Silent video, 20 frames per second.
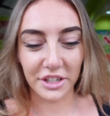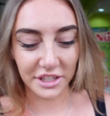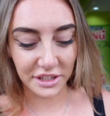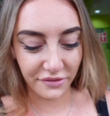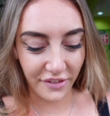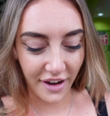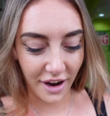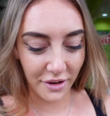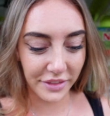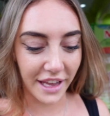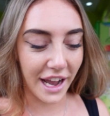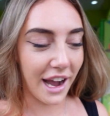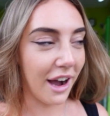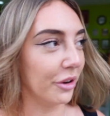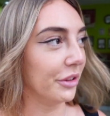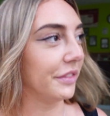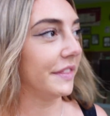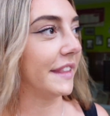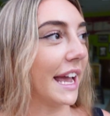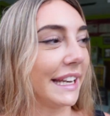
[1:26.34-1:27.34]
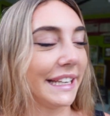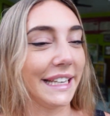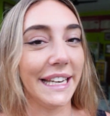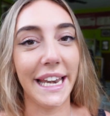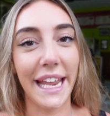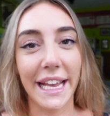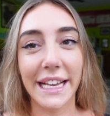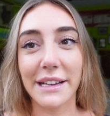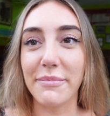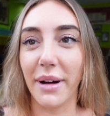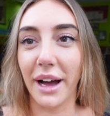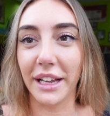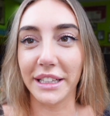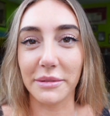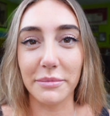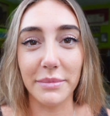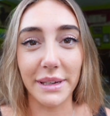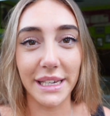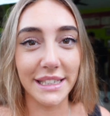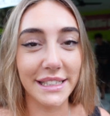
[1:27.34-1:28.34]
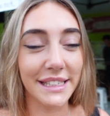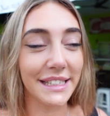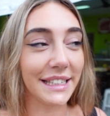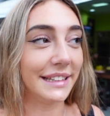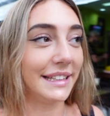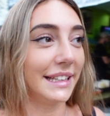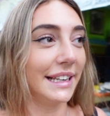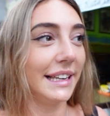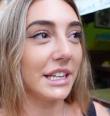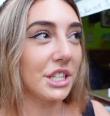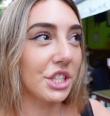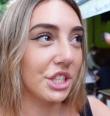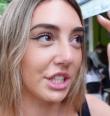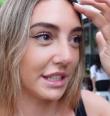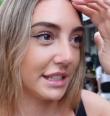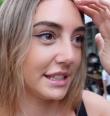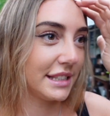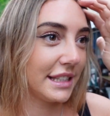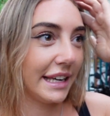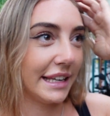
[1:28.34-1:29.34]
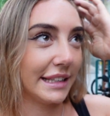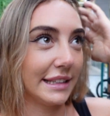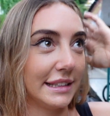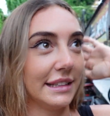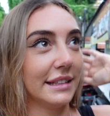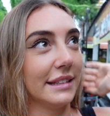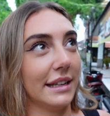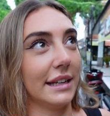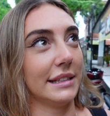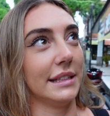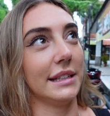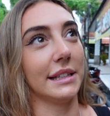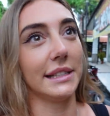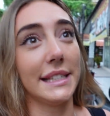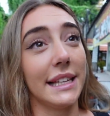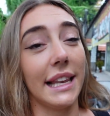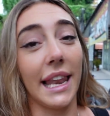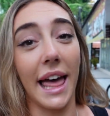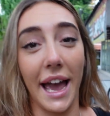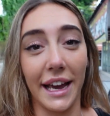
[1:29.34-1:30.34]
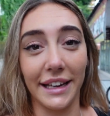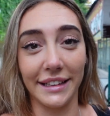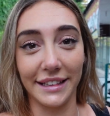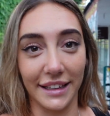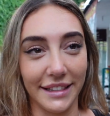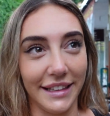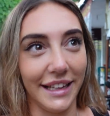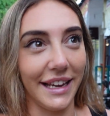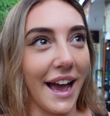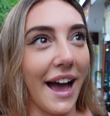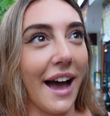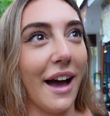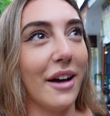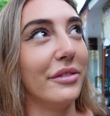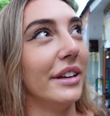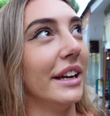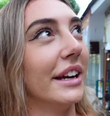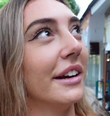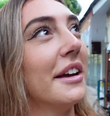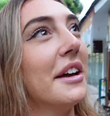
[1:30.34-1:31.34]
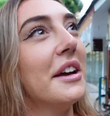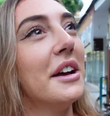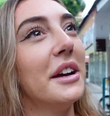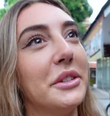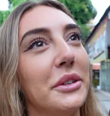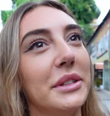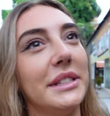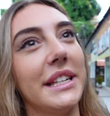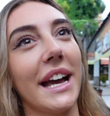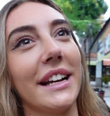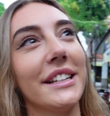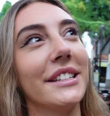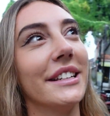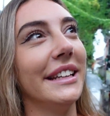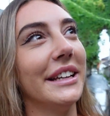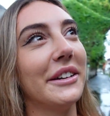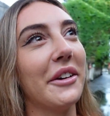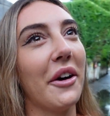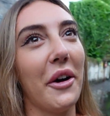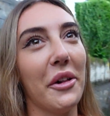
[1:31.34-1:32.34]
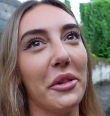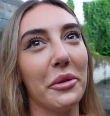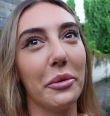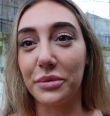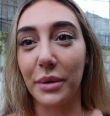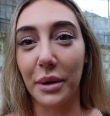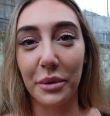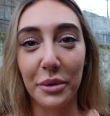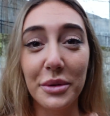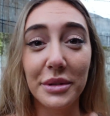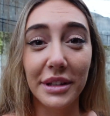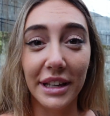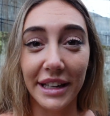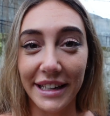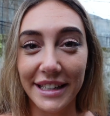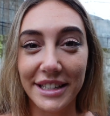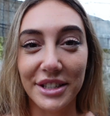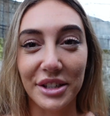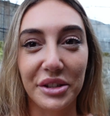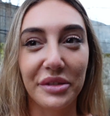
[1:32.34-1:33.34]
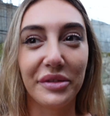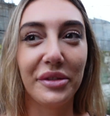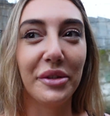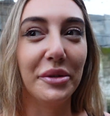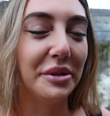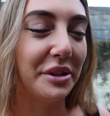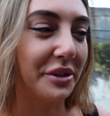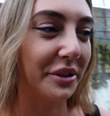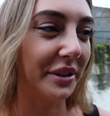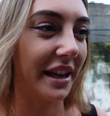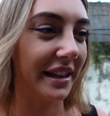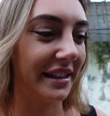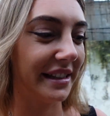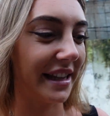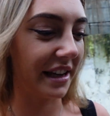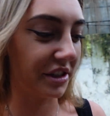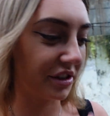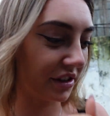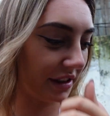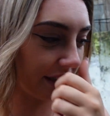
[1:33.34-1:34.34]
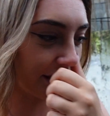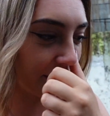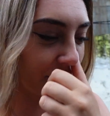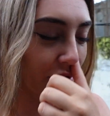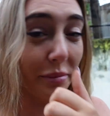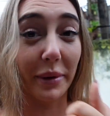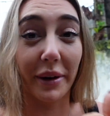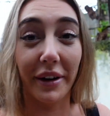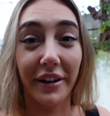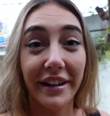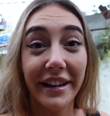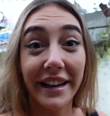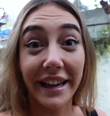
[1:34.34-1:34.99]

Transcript: Just found out that Nikmat means delicious in the slang that they have here. So it's actually called warung delicious food. So that's actually super